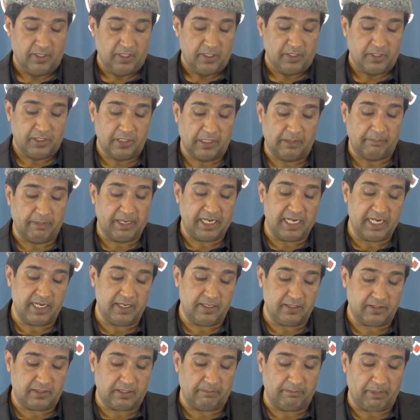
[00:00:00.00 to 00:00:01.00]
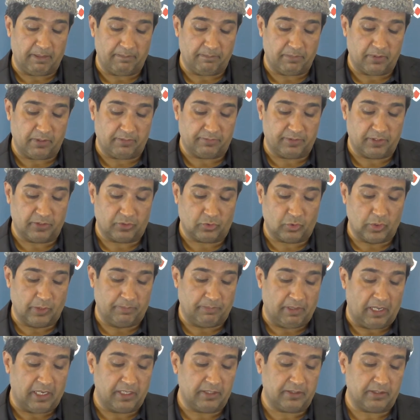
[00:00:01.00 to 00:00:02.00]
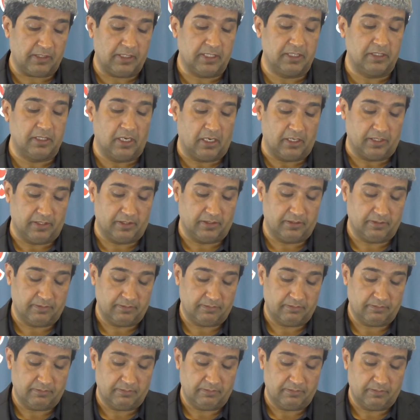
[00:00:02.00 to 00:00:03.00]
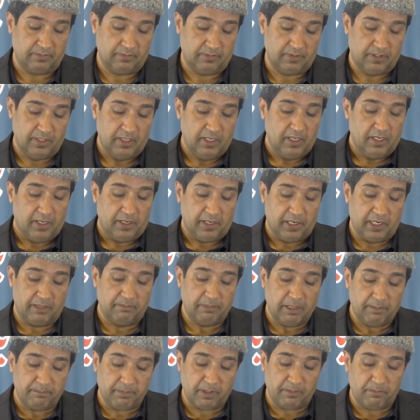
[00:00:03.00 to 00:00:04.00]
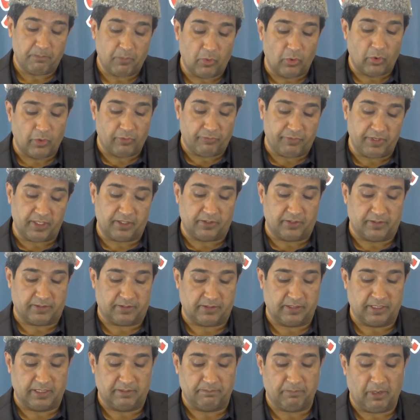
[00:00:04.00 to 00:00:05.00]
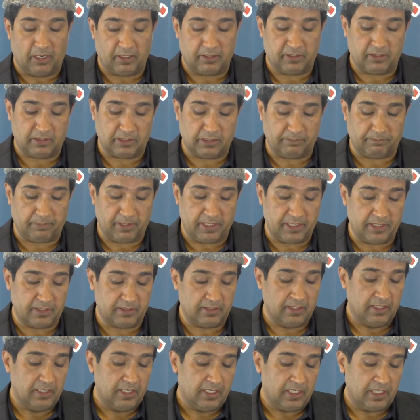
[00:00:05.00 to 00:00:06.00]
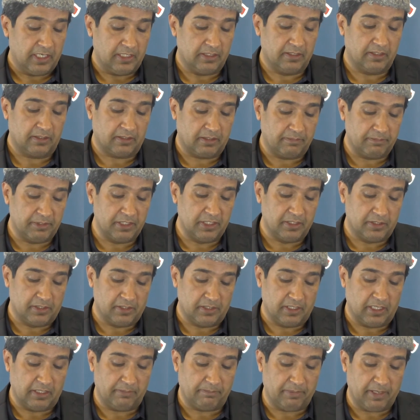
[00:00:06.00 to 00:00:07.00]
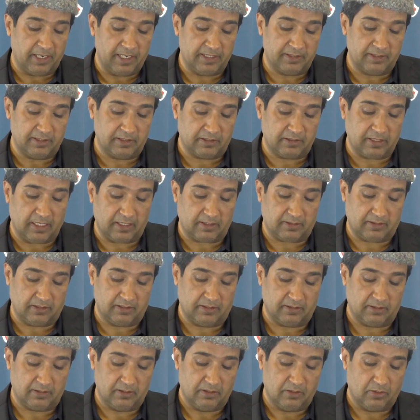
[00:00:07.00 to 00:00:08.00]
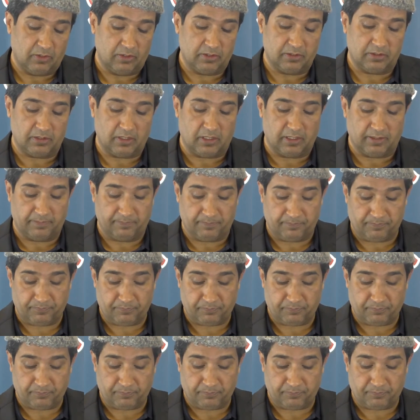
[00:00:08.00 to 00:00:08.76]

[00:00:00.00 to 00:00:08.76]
He remains the member of this group until he died. He member more vigorously participates in the community and pays his taxes on time.